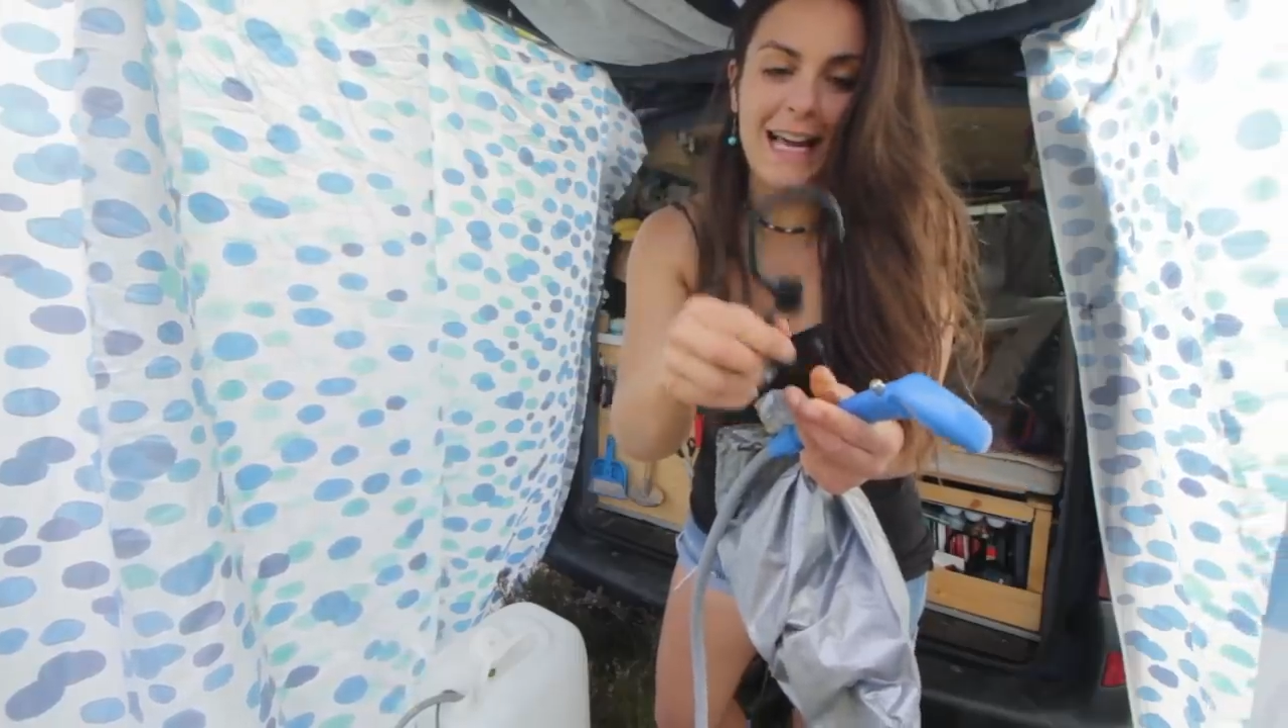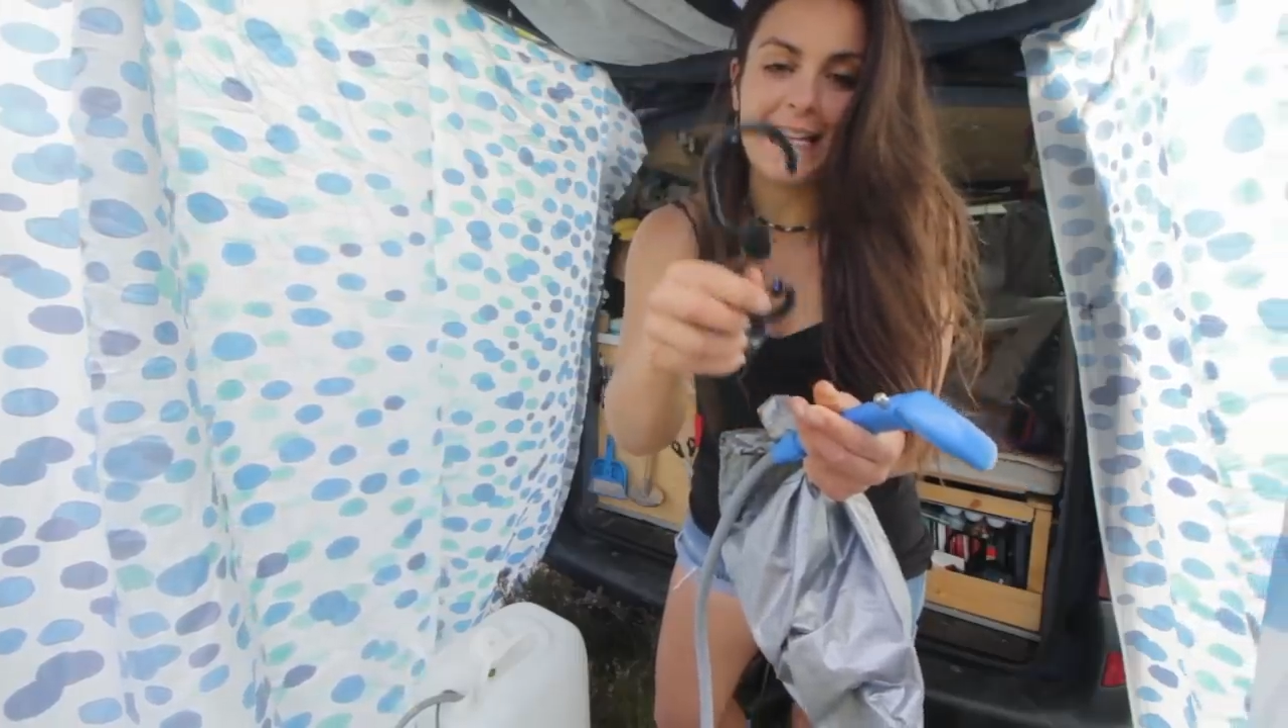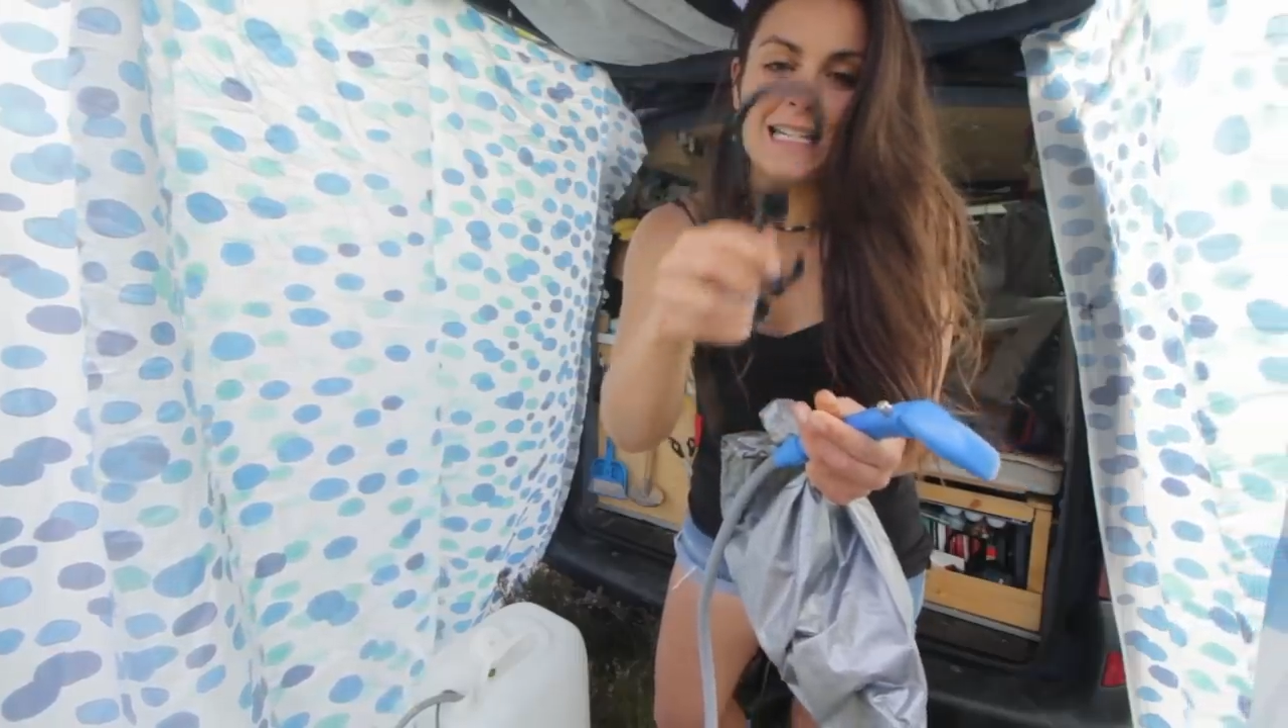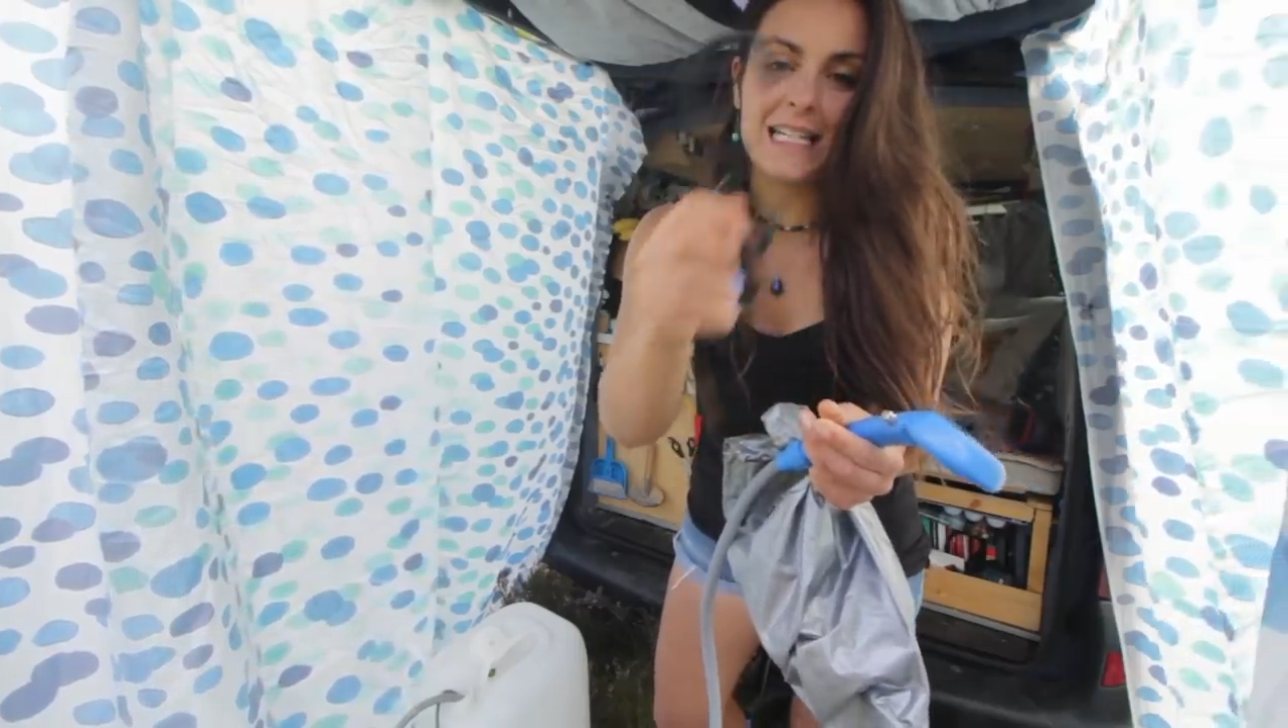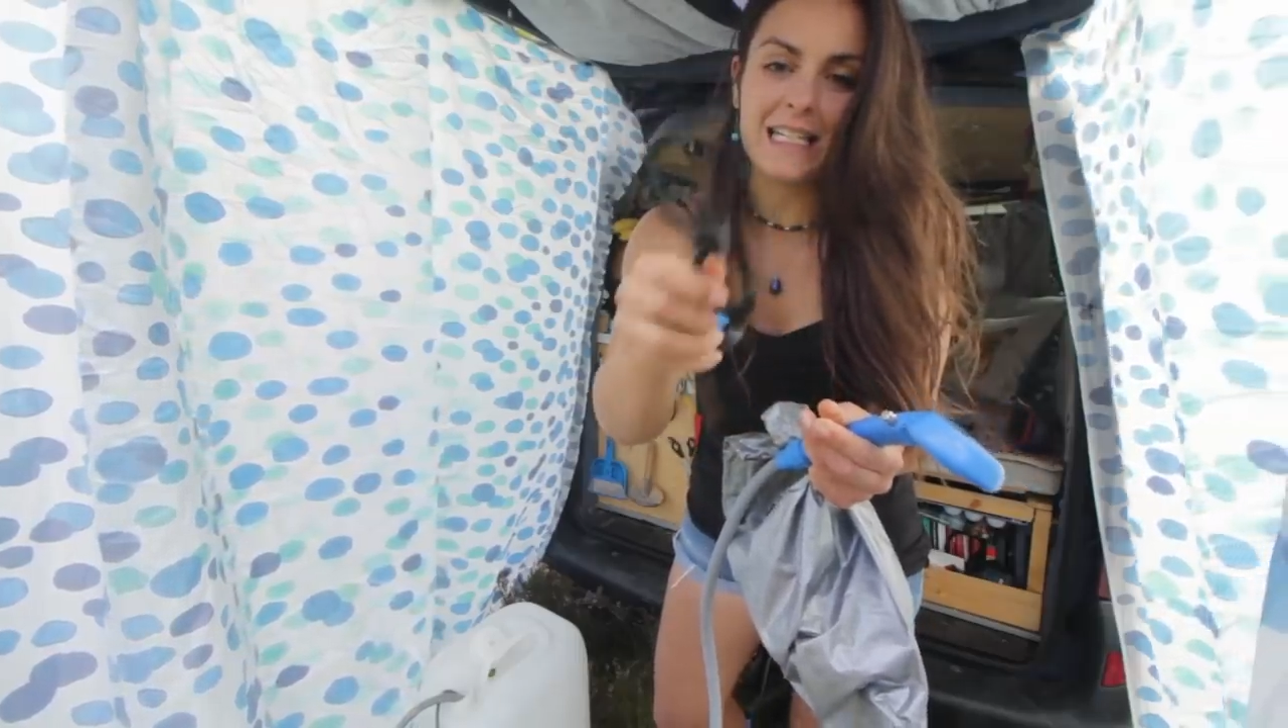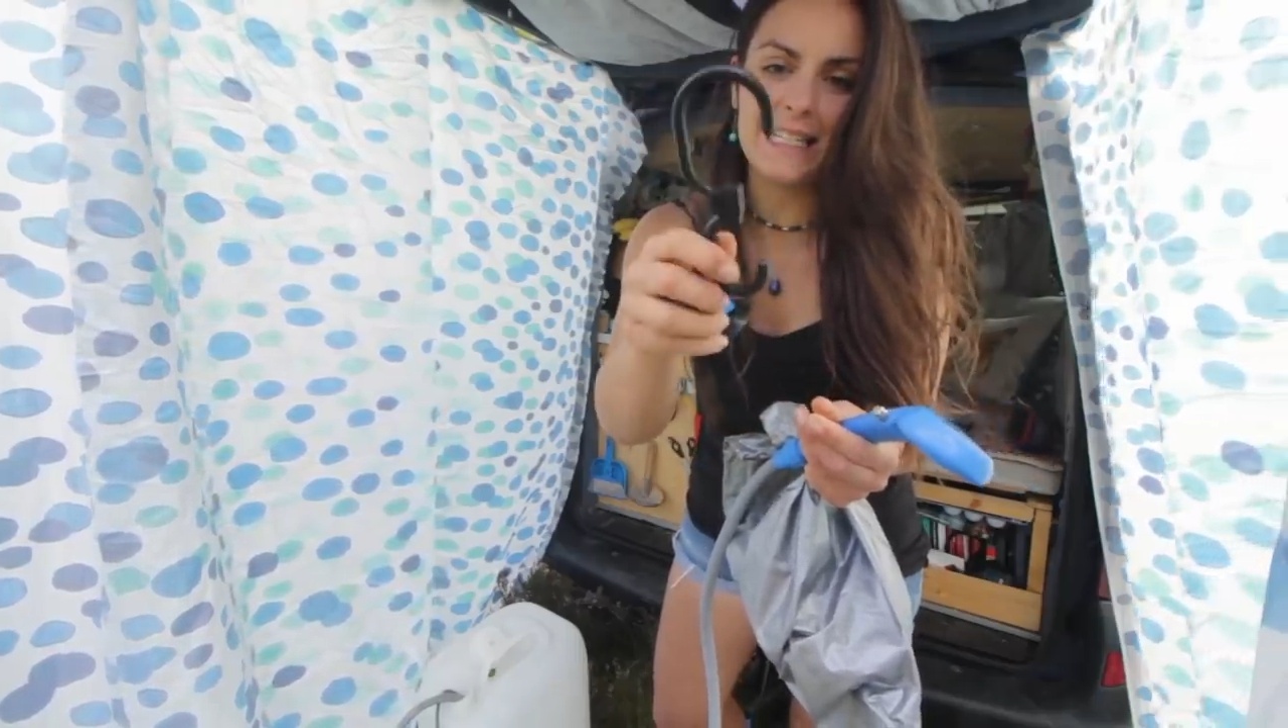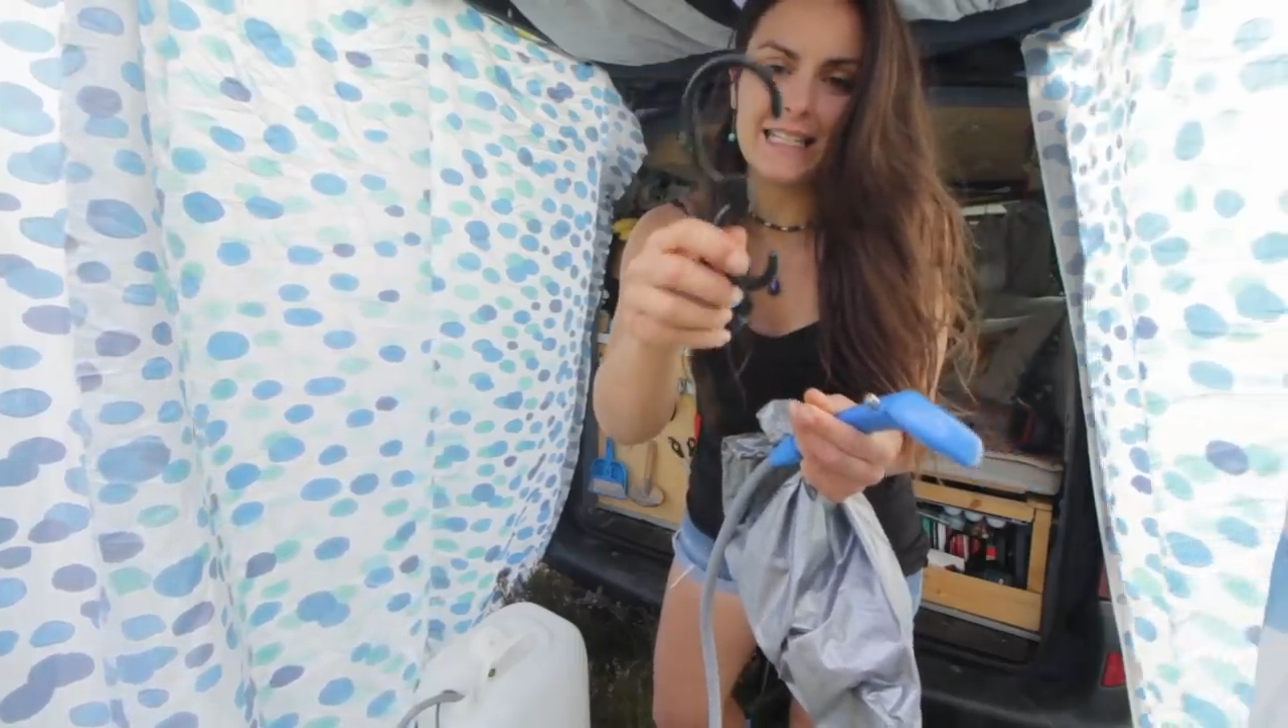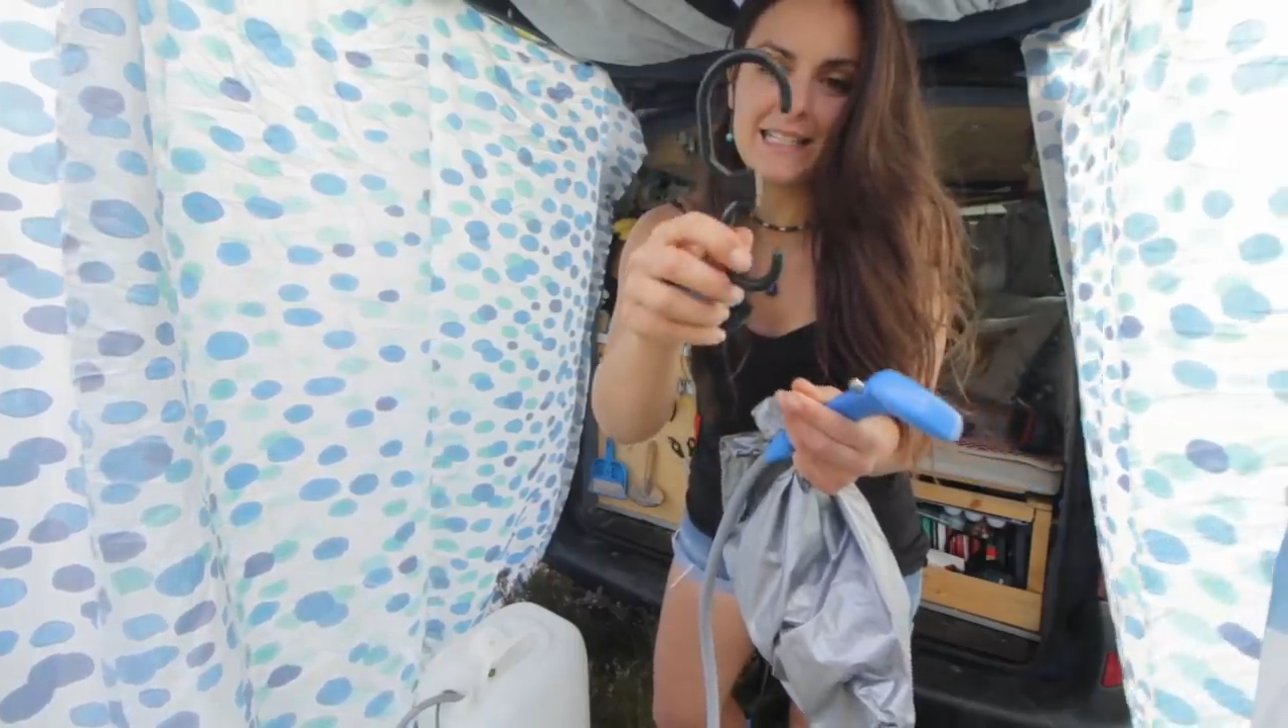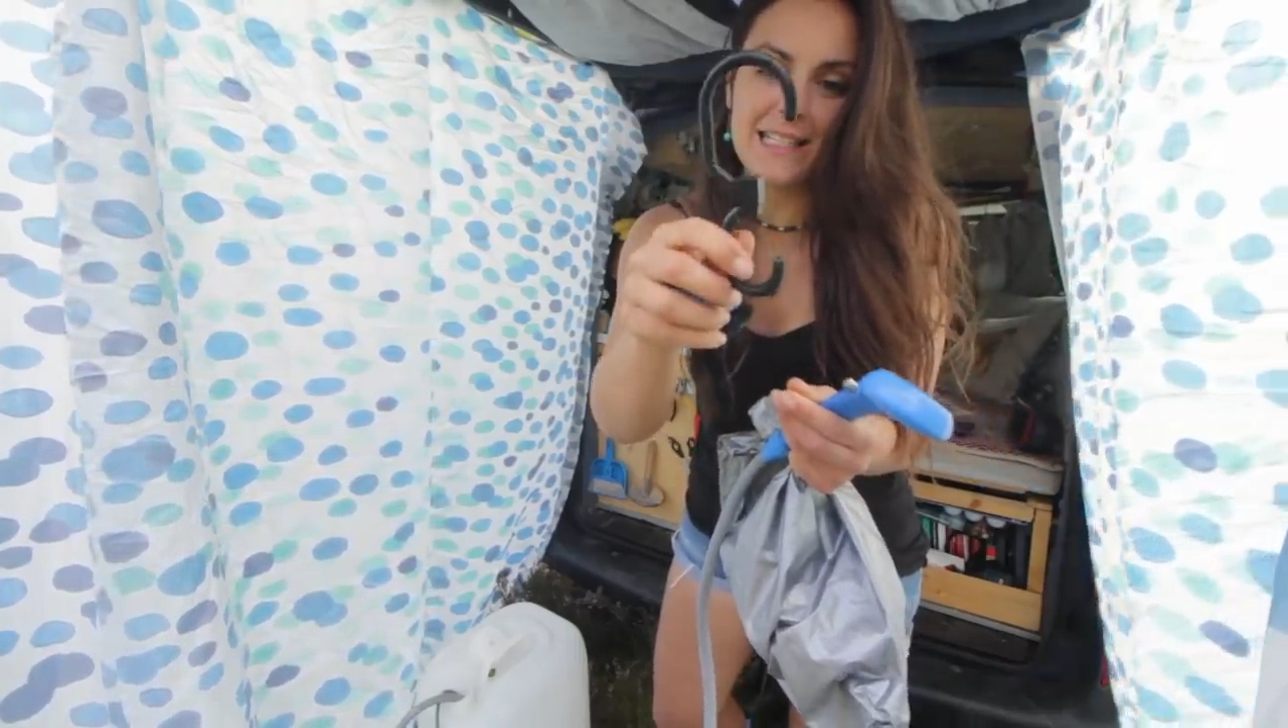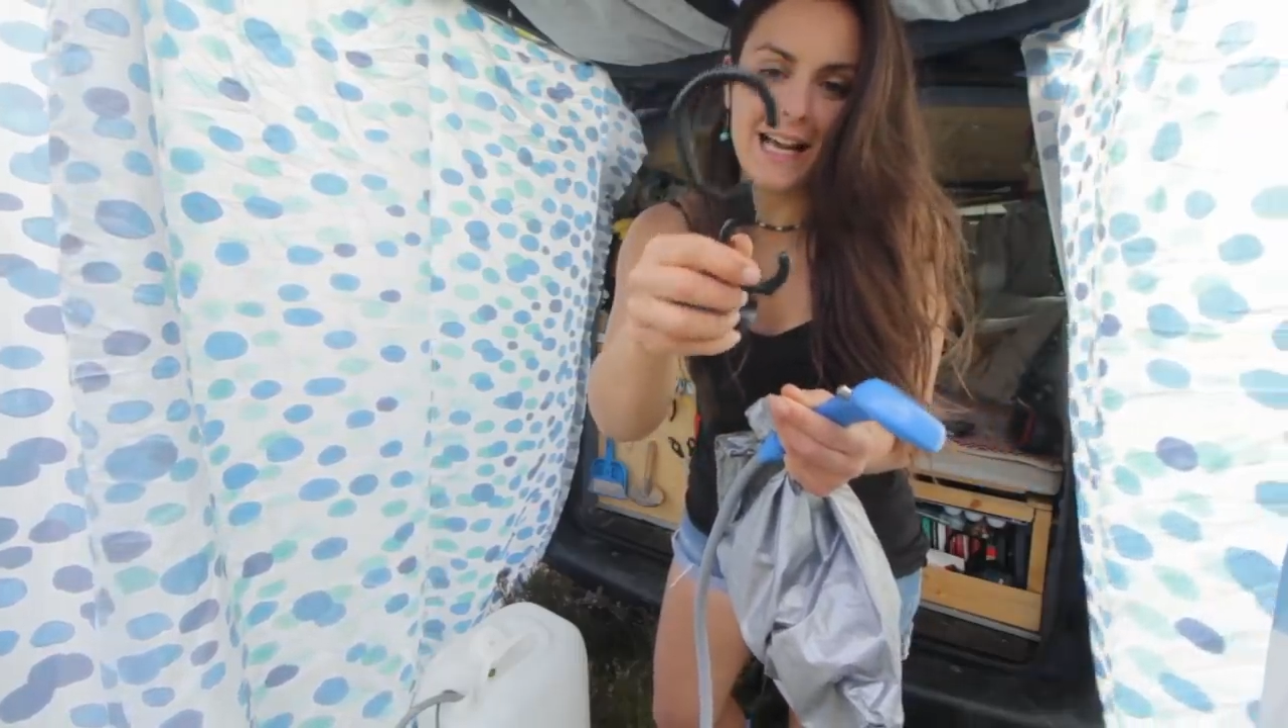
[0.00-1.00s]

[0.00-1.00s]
and this,